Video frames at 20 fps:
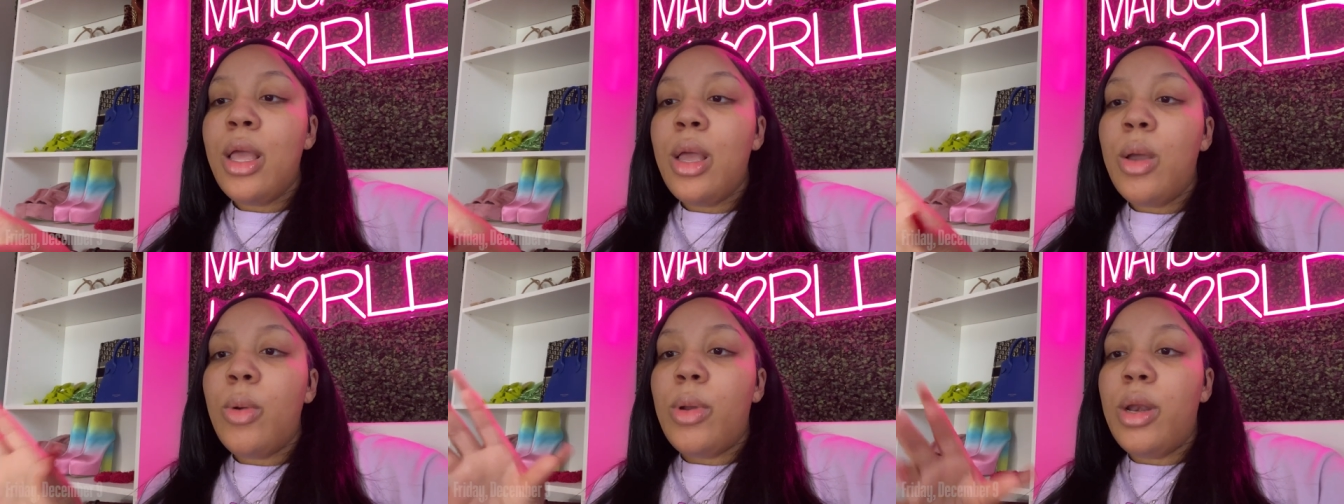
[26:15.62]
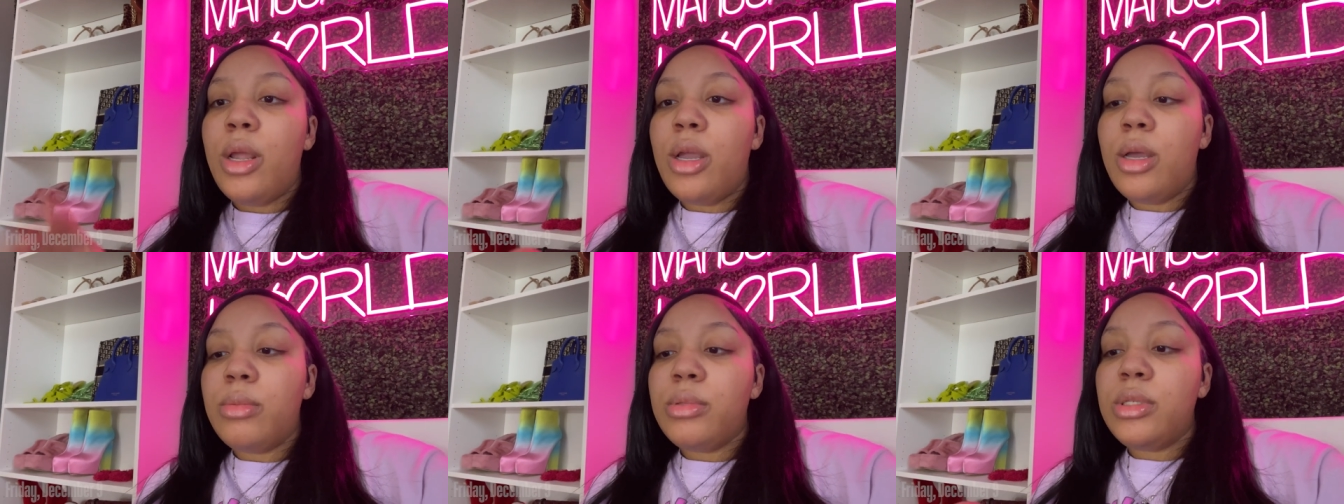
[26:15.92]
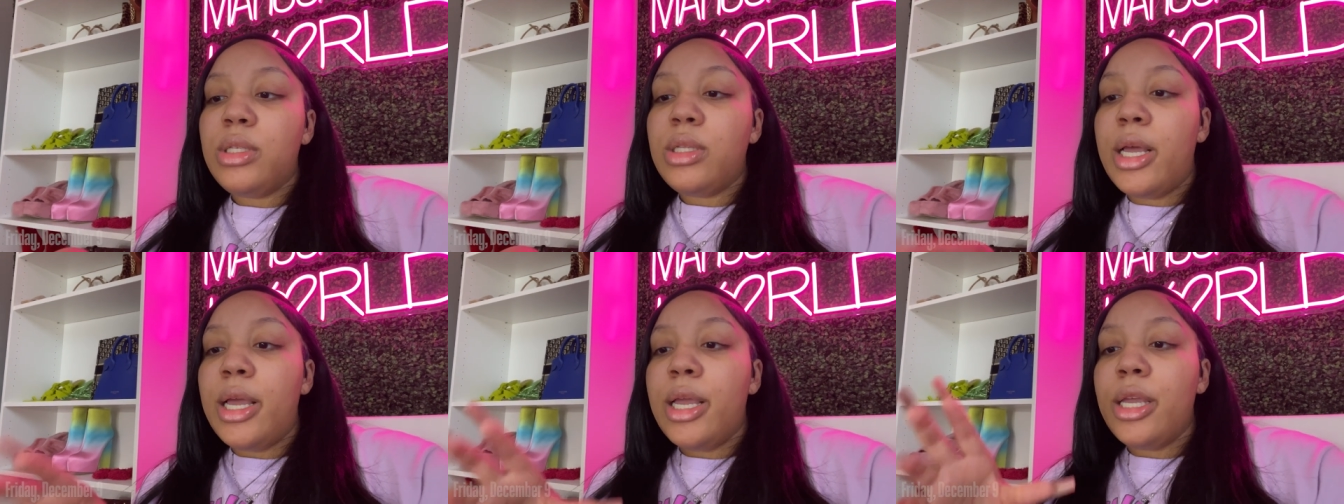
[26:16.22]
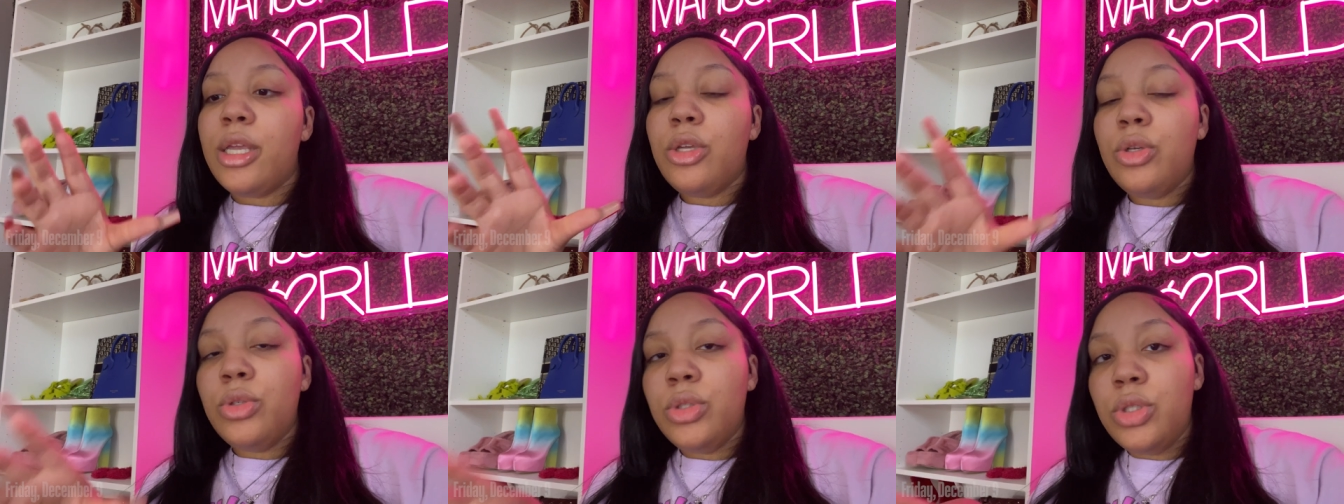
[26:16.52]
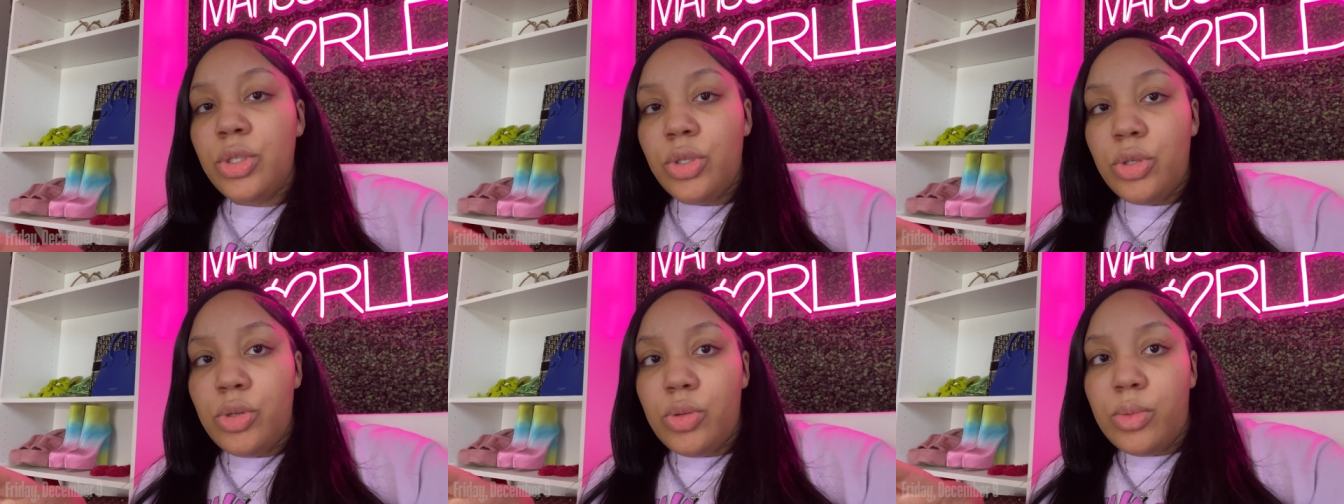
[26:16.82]
when it comes to like
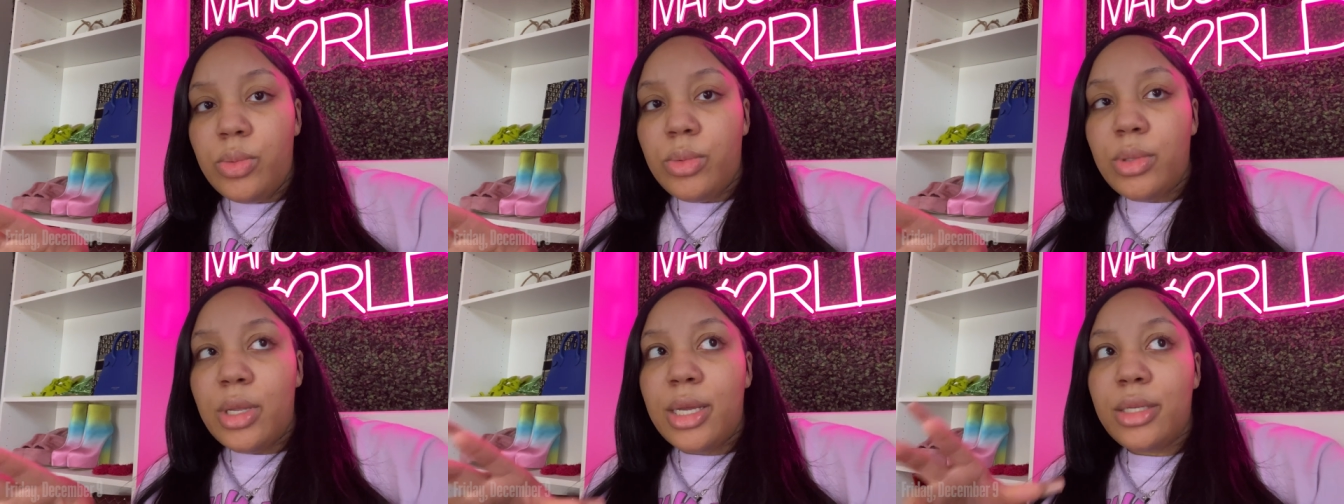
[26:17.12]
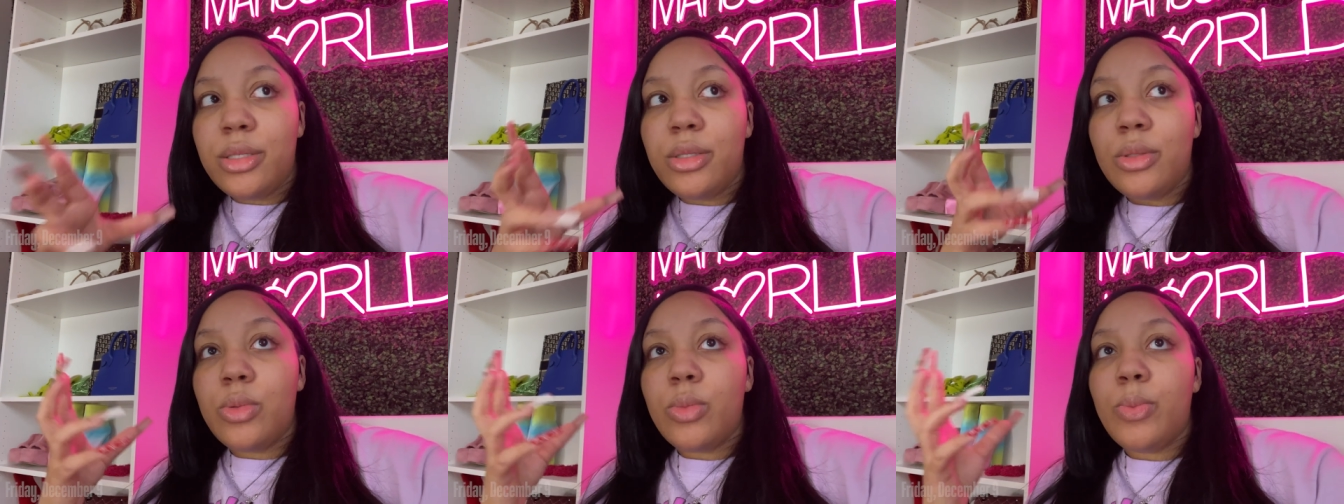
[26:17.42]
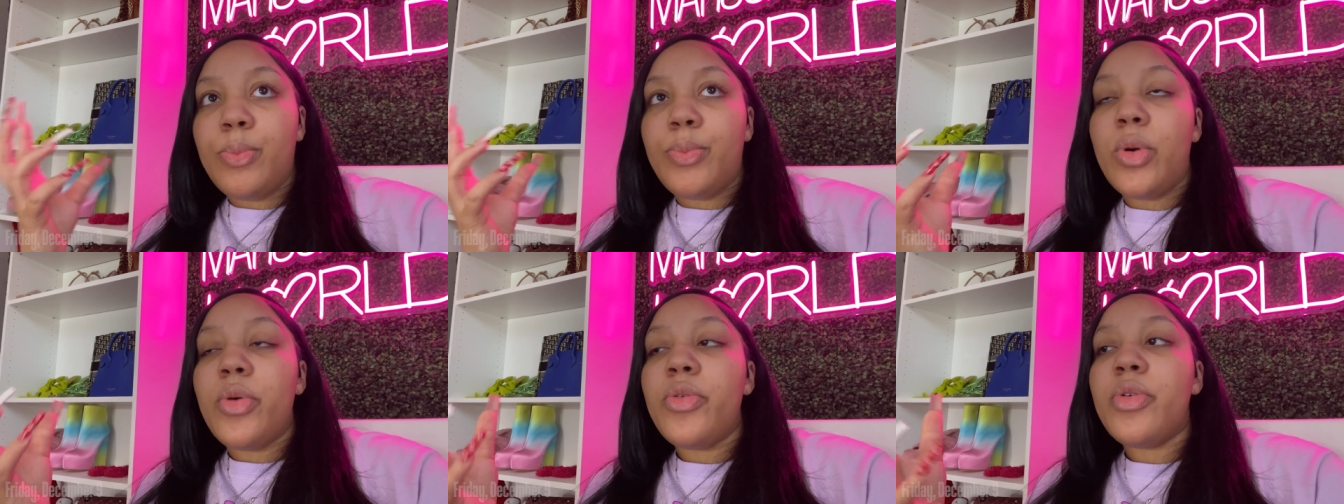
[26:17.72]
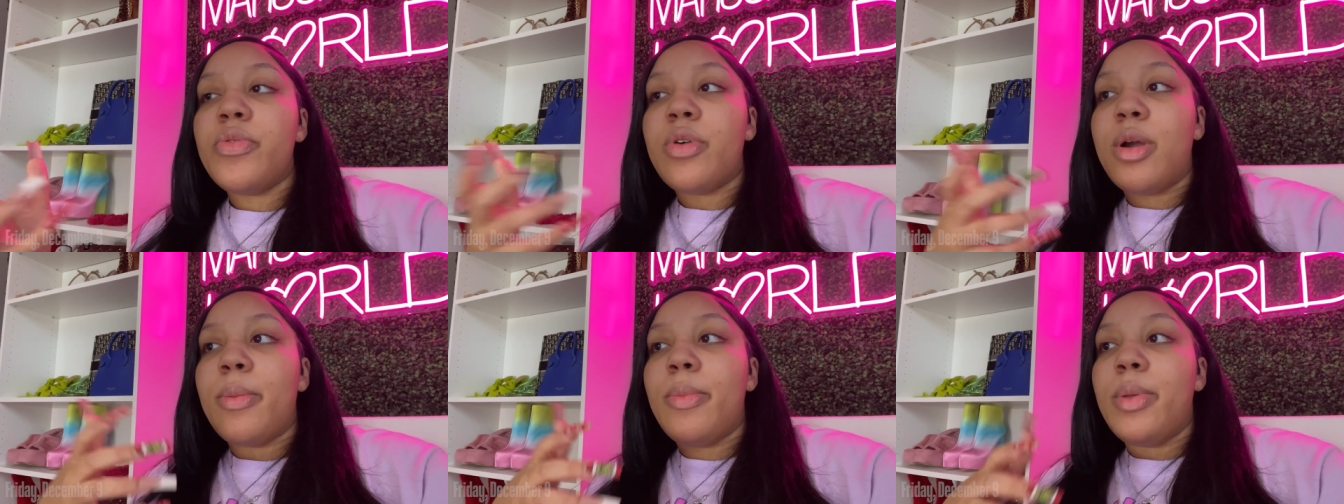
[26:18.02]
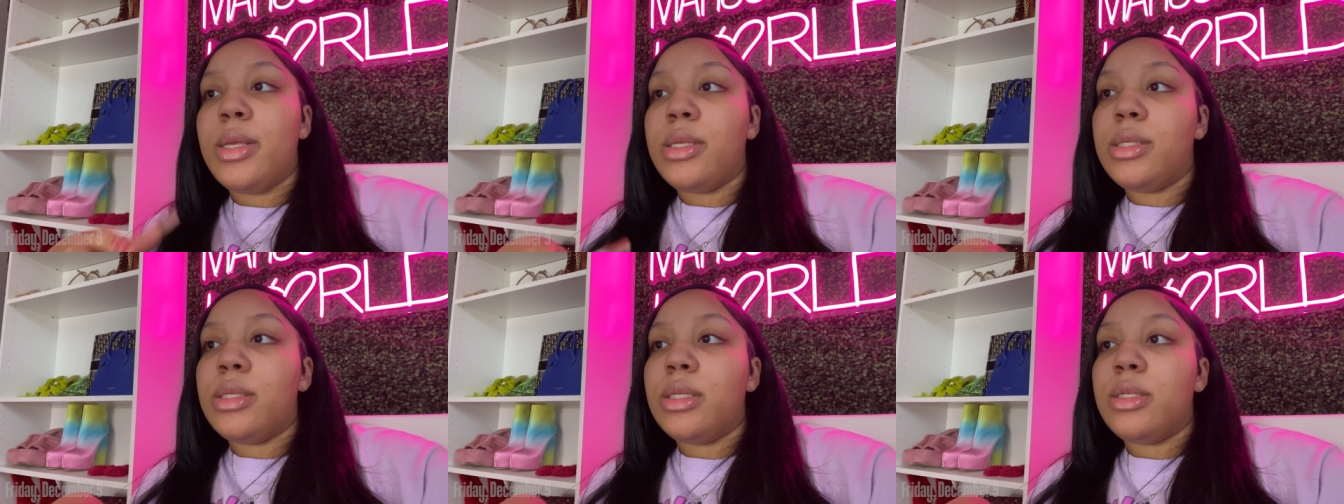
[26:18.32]
YouTube, that's both of our
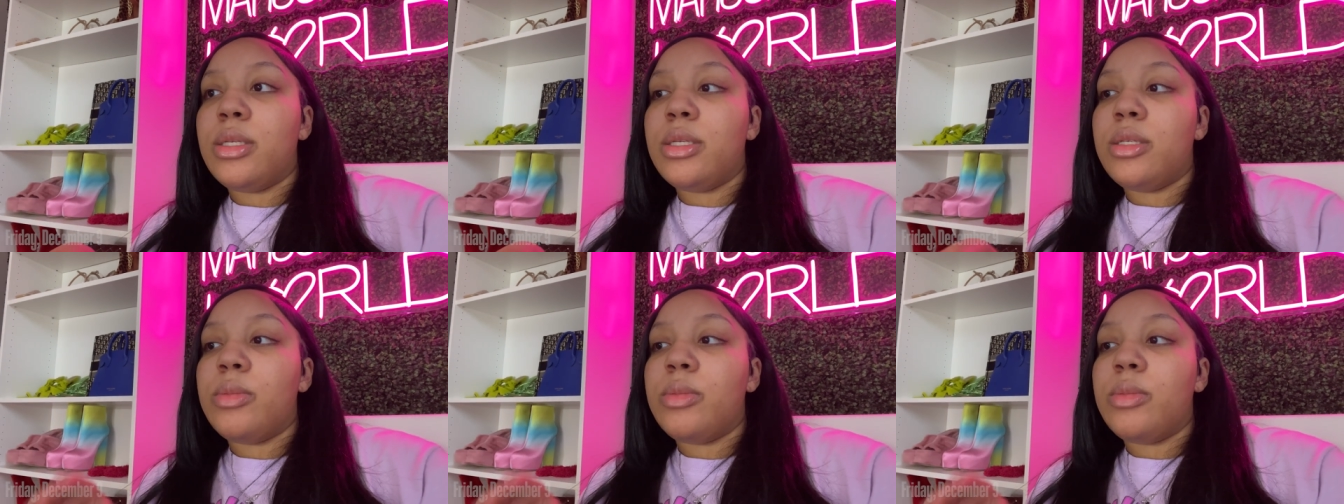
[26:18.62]
businesses,